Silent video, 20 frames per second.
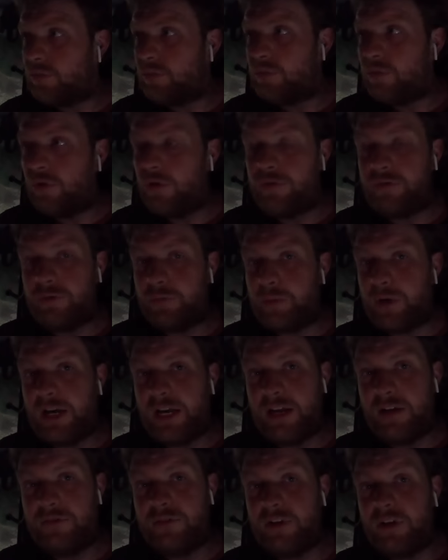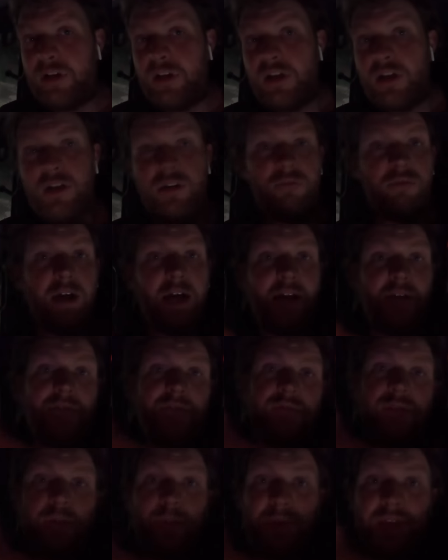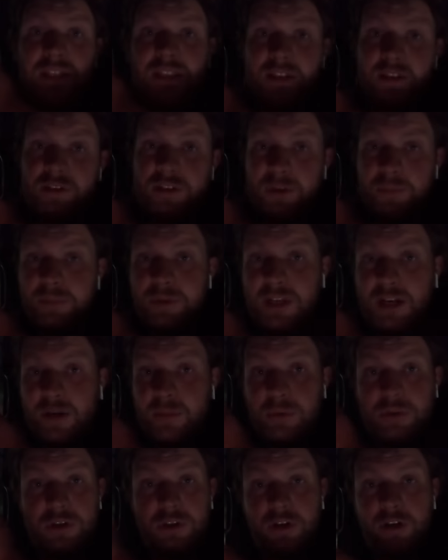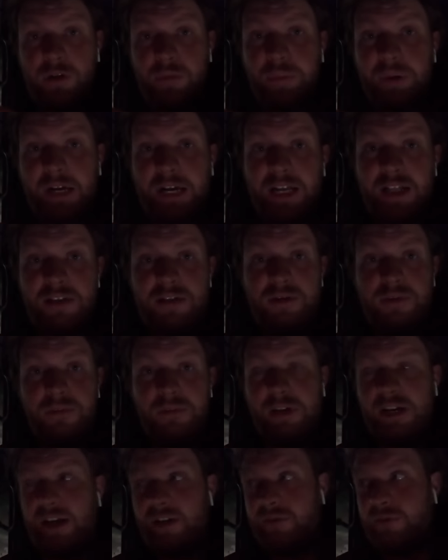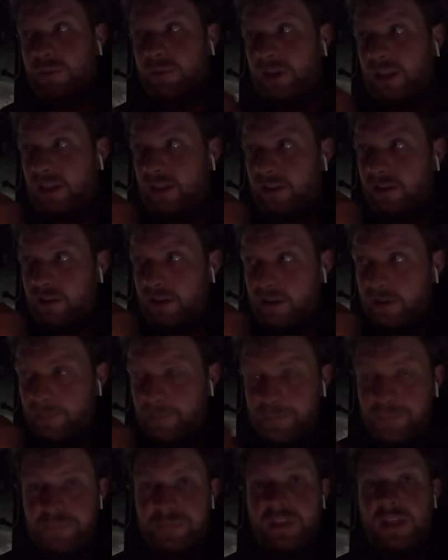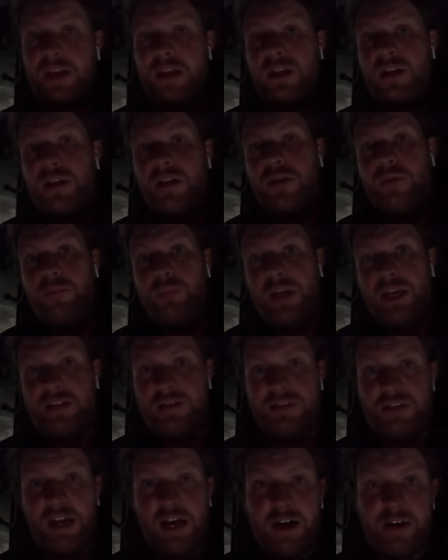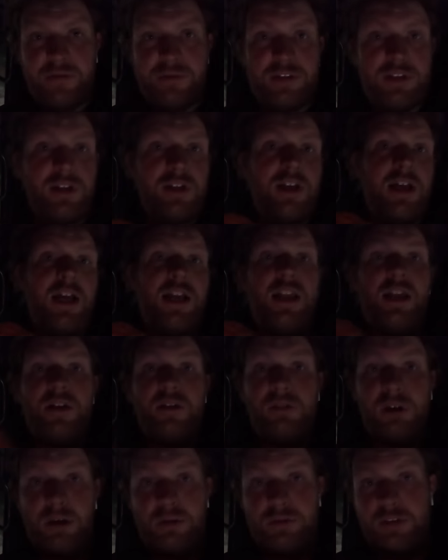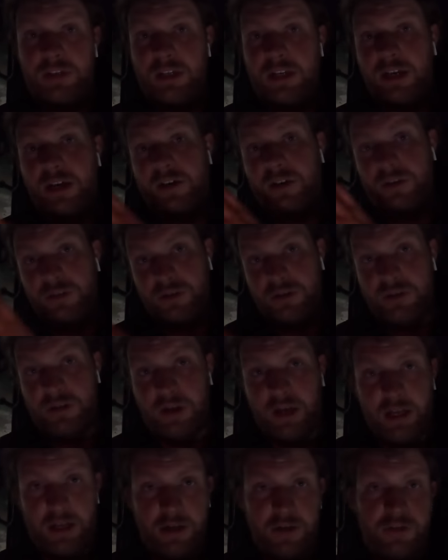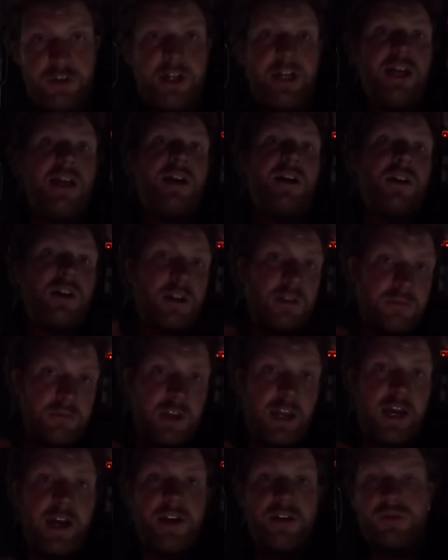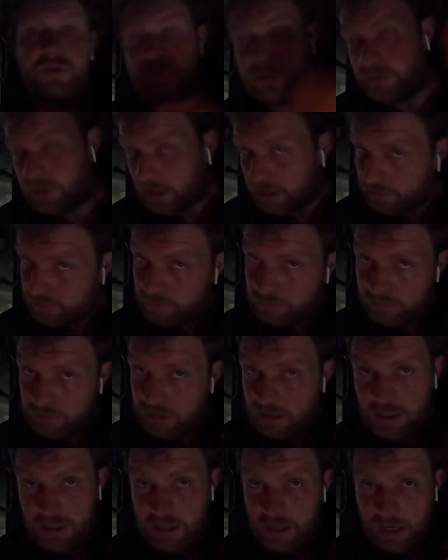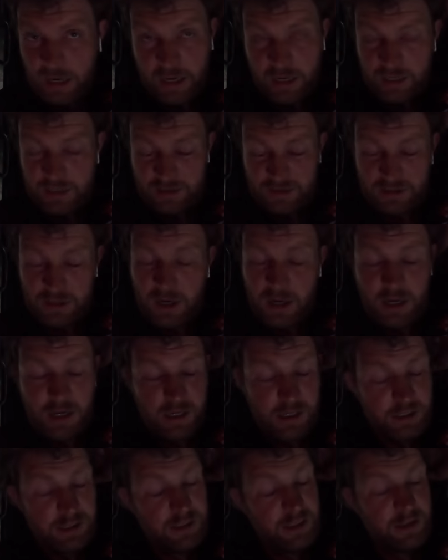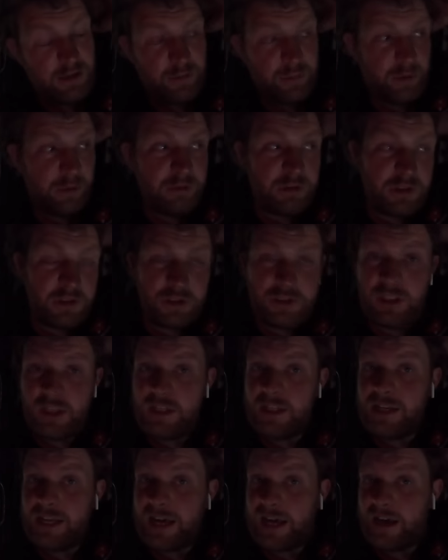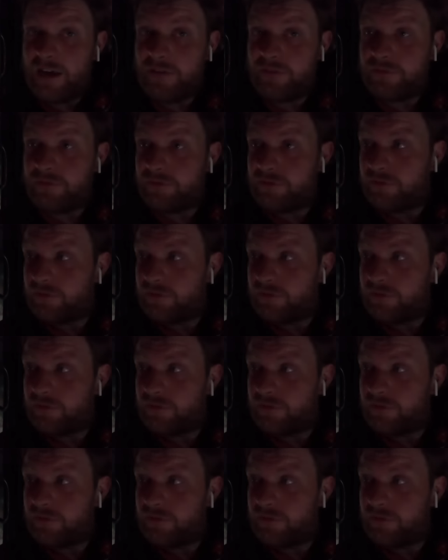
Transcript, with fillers: a woeful pile of it we have the bit that's up there but the other piles we'll have to wait till the maize is harvested and then go out the digger and a trailer and get it through down it's not ideal but we just didn't have